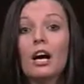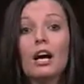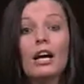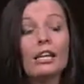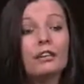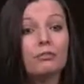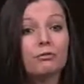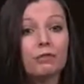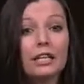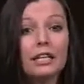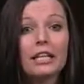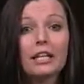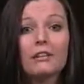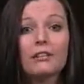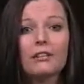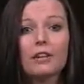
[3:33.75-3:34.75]
it's
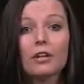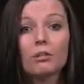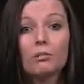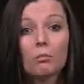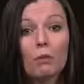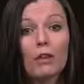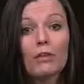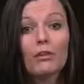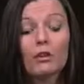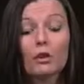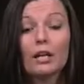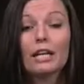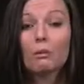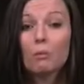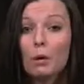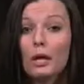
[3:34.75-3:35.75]
really uncertain whether or
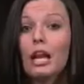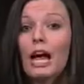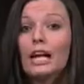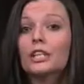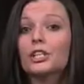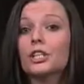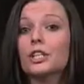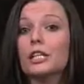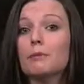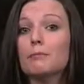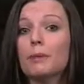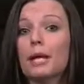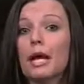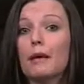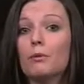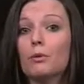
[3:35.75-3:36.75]
not he will actually
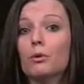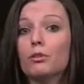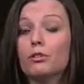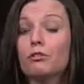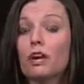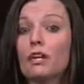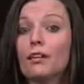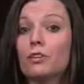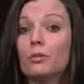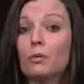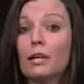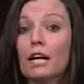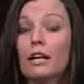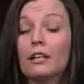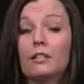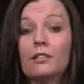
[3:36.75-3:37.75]
be able to ride this one out.